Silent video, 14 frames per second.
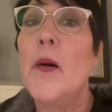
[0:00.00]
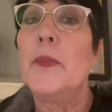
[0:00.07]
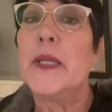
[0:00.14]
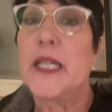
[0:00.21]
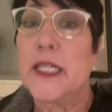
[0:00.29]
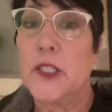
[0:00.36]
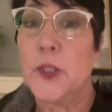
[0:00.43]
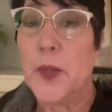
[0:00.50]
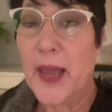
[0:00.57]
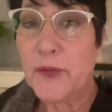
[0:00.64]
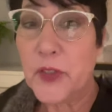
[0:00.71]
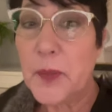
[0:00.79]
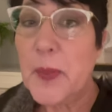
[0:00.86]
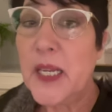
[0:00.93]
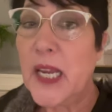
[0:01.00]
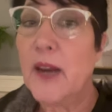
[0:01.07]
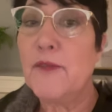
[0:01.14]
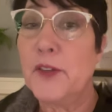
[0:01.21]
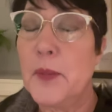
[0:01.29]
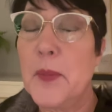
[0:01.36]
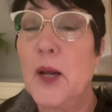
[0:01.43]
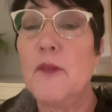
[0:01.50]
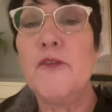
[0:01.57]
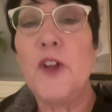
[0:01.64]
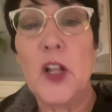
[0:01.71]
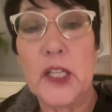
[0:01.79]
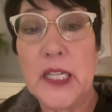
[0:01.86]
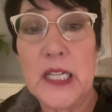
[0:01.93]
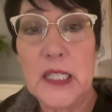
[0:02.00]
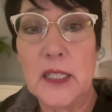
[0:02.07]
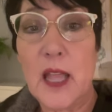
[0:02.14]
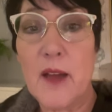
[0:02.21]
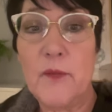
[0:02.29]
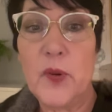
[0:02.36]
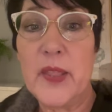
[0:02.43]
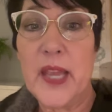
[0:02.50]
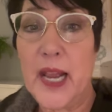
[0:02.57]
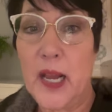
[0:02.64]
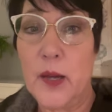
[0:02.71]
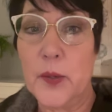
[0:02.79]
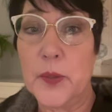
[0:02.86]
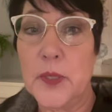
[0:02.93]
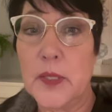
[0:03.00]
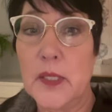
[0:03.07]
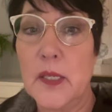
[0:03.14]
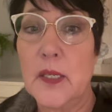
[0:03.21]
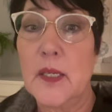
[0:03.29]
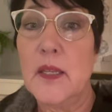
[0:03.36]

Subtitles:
because you have to be careful about falling in love with a house